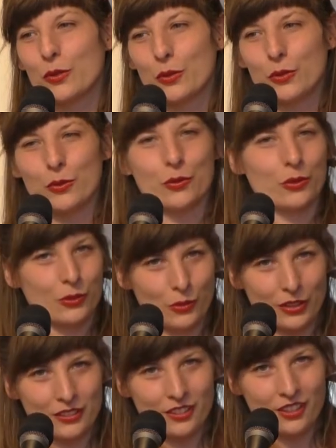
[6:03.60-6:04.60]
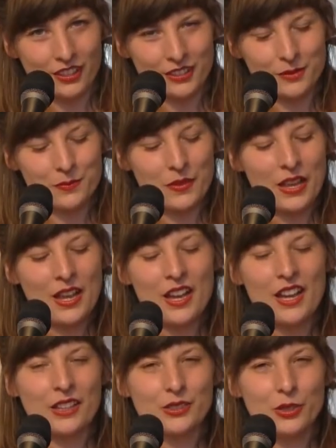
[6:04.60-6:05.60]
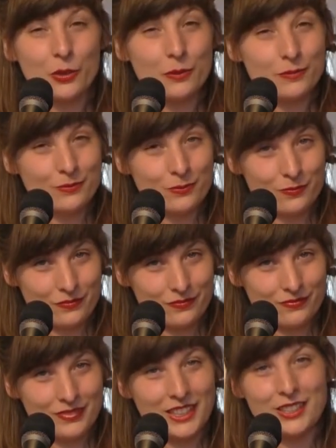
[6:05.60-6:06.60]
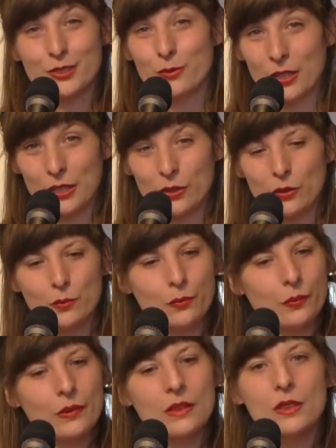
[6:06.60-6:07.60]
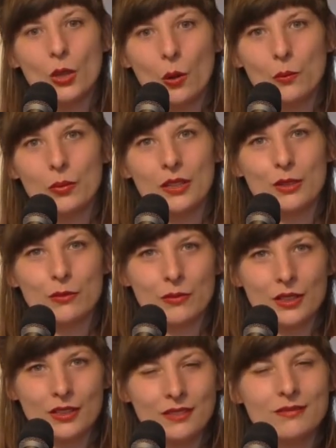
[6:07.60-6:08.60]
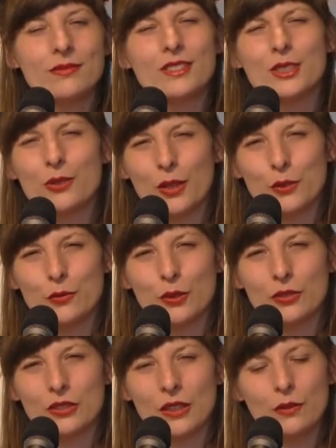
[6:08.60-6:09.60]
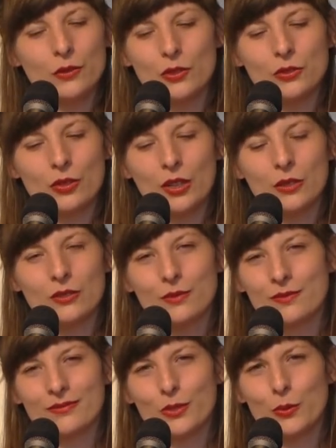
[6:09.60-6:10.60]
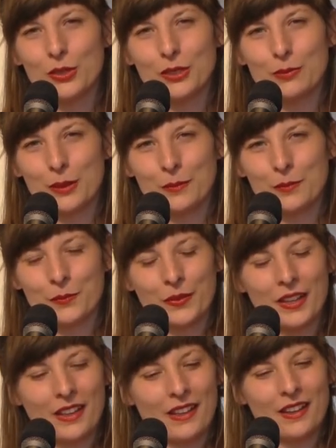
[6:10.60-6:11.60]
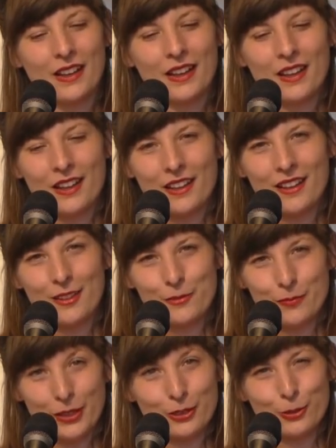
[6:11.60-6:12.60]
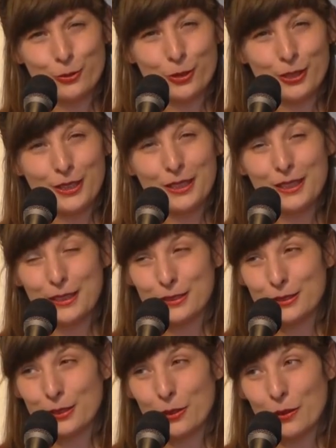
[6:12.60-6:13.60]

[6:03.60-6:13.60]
to do great things. So this is really good. Don't believe me. Try it for yourself. Just try it. Don't believe me. Mental training is